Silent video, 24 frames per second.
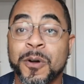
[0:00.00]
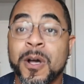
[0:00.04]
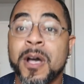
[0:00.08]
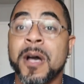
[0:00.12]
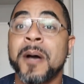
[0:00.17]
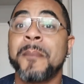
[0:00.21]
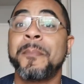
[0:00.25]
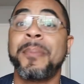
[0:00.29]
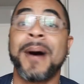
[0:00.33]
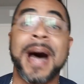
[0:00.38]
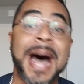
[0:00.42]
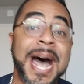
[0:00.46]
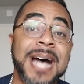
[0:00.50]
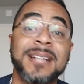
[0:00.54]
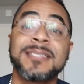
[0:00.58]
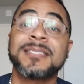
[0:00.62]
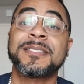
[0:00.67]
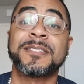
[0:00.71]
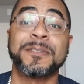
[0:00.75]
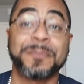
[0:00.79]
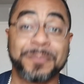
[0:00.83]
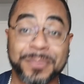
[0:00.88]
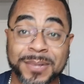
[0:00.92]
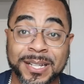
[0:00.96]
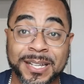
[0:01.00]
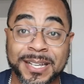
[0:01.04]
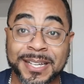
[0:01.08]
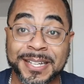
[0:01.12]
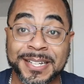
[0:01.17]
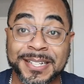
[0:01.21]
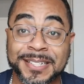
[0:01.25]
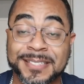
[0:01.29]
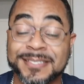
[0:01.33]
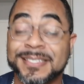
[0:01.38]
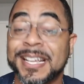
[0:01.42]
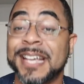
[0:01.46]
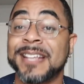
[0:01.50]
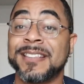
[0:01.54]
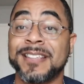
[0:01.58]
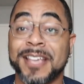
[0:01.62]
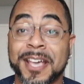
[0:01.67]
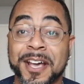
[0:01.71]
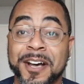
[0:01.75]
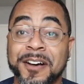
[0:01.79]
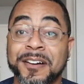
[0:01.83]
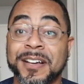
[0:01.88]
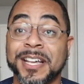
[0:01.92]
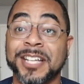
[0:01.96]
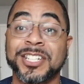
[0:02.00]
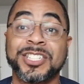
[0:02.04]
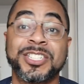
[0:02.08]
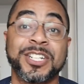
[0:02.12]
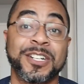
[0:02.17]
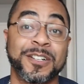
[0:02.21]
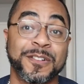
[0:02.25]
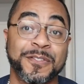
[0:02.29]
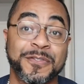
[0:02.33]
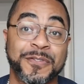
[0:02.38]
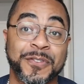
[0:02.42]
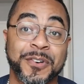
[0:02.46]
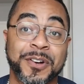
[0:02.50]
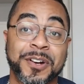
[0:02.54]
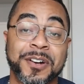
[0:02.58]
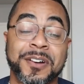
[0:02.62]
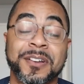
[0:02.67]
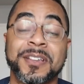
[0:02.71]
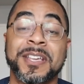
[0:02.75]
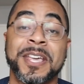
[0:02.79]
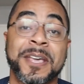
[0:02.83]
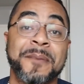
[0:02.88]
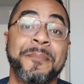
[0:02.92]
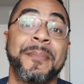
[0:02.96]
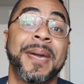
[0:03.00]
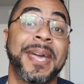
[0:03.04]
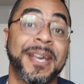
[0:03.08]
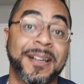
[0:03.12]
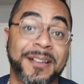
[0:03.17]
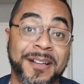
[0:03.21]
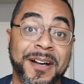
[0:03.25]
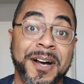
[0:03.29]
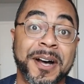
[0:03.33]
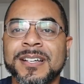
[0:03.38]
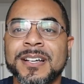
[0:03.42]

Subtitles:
possibly Danielle and Jennifer can make up.